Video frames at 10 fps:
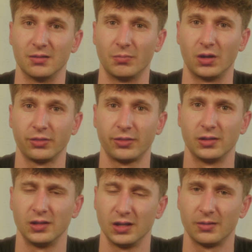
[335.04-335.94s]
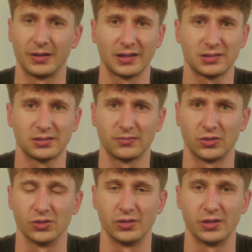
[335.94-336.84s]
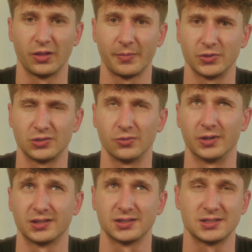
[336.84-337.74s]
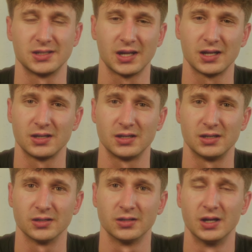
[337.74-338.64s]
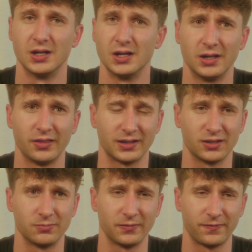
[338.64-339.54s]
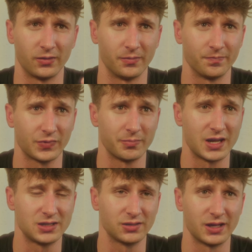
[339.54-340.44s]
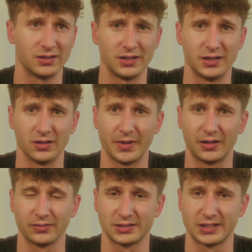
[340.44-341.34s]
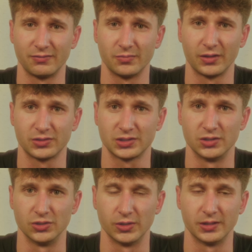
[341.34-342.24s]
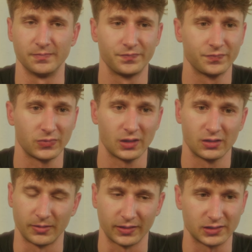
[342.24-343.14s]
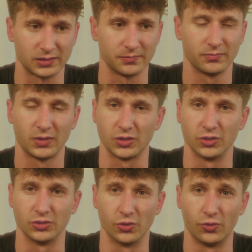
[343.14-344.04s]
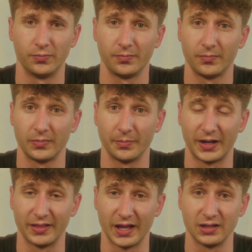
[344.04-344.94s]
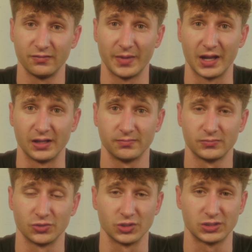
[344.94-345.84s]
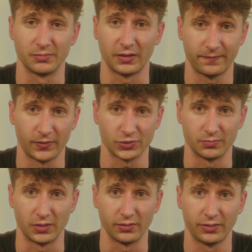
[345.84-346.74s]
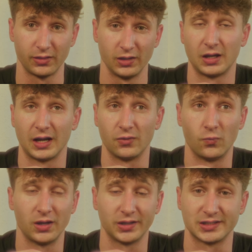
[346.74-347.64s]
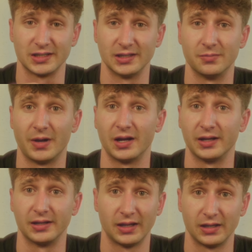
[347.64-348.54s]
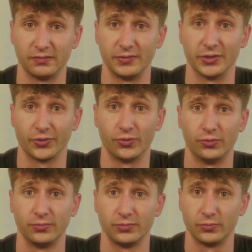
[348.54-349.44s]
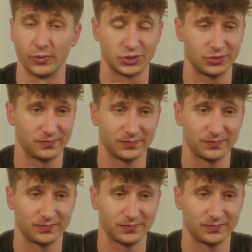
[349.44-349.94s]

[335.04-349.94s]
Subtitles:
month. I'm like, that's good. That puts you at what, 60K a year. That gives me from May to the end of the year about 7 months to do it. So like, that's a good goal. By the end of May, so just in my first month, I well exceeded my end of year goal, which